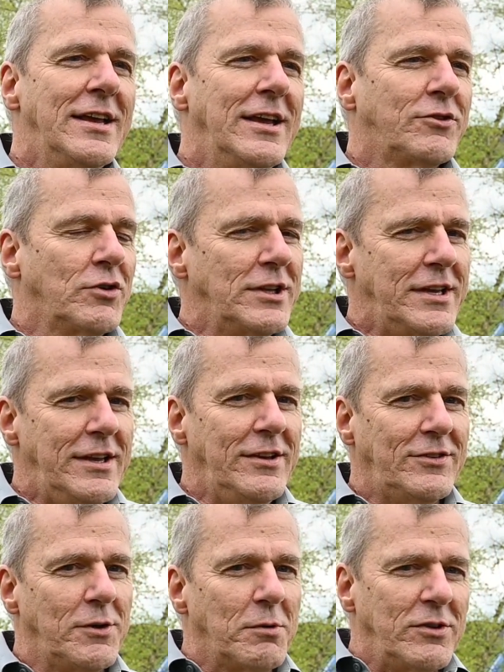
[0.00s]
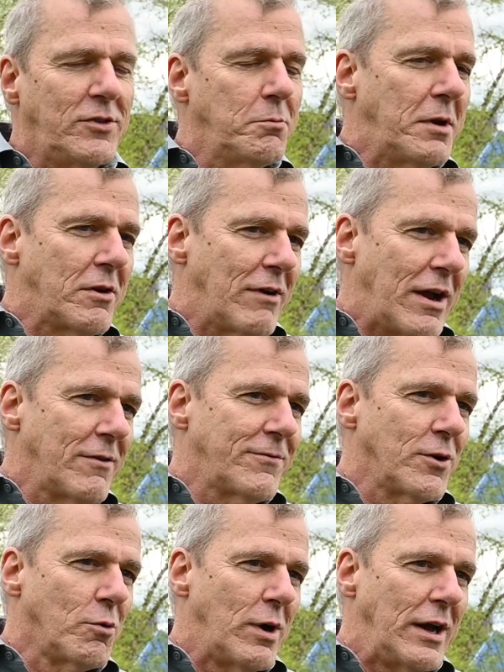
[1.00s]
It's really easy once you've been around
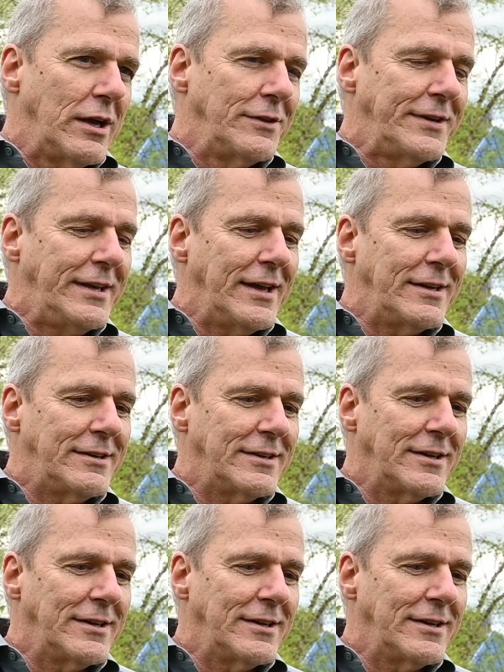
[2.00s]
for a while to get